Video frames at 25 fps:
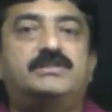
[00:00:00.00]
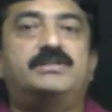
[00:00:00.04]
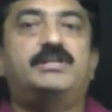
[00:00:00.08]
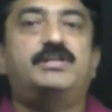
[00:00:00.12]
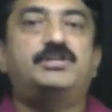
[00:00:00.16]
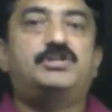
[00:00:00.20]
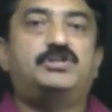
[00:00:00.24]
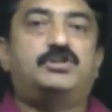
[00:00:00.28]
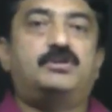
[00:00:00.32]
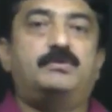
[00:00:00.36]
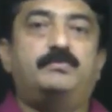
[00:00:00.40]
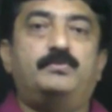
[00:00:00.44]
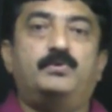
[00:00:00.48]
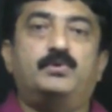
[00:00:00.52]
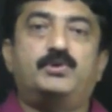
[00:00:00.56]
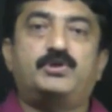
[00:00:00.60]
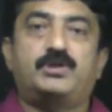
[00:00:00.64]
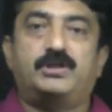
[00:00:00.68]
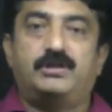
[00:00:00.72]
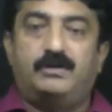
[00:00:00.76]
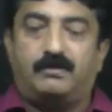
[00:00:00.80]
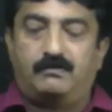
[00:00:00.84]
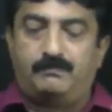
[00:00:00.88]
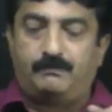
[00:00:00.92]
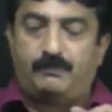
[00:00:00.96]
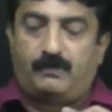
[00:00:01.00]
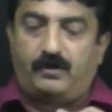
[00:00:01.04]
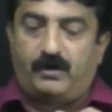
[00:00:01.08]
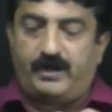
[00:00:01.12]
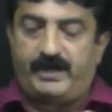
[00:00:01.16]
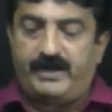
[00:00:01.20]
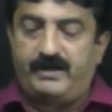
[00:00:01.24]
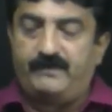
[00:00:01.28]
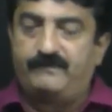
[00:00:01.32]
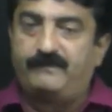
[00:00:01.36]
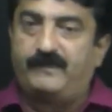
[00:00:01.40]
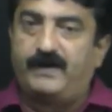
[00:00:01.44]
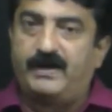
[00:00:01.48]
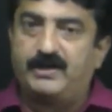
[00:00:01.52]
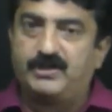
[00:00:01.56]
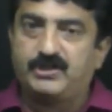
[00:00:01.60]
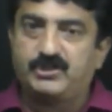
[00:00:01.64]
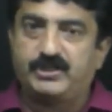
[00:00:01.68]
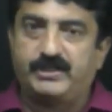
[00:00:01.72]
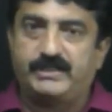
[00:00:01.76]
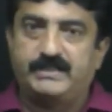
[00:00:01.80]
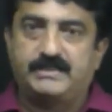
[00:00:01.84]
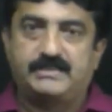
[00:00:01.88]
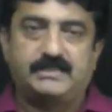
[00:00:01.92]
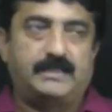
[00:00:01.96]
distribution of point
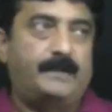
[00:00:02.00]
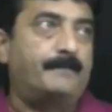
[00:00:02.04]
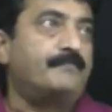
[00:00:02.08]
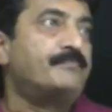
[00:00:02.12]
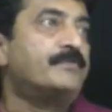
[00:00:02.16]
functions.